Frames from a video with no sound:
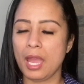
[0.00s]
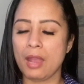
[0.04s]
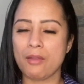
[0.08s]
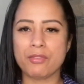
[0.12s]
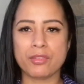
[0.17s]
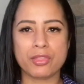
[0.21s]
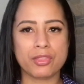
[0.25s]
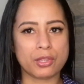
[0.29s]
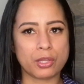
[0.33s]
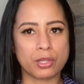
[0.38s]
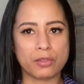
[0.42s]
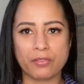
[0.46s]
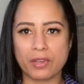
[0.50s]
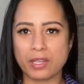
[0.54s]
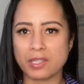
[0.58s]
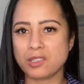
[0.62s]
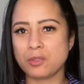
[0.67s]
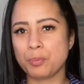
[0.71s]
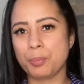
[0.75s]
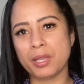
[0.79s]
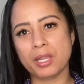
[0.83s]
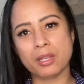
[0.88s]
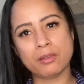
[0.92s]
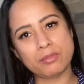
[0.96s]
everything you've
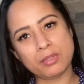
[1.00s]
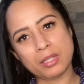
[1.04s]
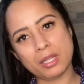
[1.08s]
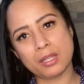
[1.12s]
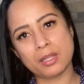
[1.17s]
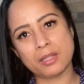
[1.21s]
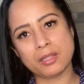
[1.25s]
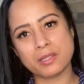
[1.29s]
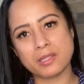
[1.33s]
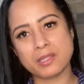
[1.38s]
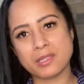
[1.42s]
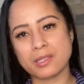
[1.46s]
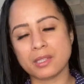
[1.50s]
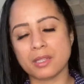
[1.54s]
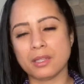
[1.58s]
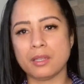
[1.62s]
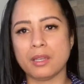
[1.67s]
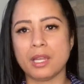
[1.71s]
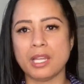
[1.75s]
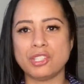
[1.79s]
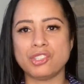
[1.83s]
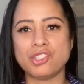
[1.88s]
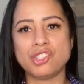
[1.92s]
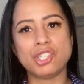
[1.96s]
experienced and
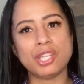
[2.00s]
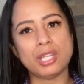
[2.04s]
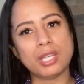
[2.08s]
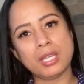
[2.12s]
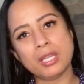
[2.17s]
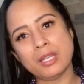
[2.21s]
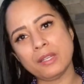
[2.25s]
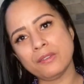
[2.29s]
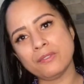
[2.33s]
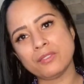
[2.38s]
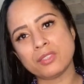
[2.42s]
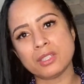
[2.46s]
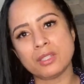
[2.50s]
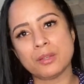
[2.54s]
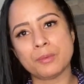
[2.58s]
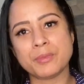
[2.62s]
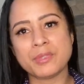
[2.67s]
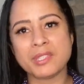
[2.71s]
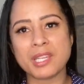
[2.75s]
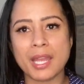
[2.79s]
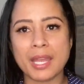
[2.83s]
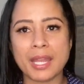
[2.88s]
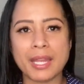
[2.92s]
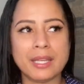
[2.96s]
achieved and
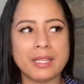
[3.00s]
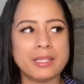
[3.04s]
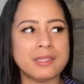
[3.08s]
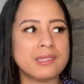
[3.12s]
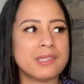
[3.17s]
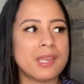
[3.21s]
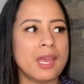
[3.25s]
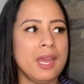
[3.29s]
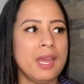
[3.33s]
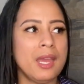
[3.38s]
obtained.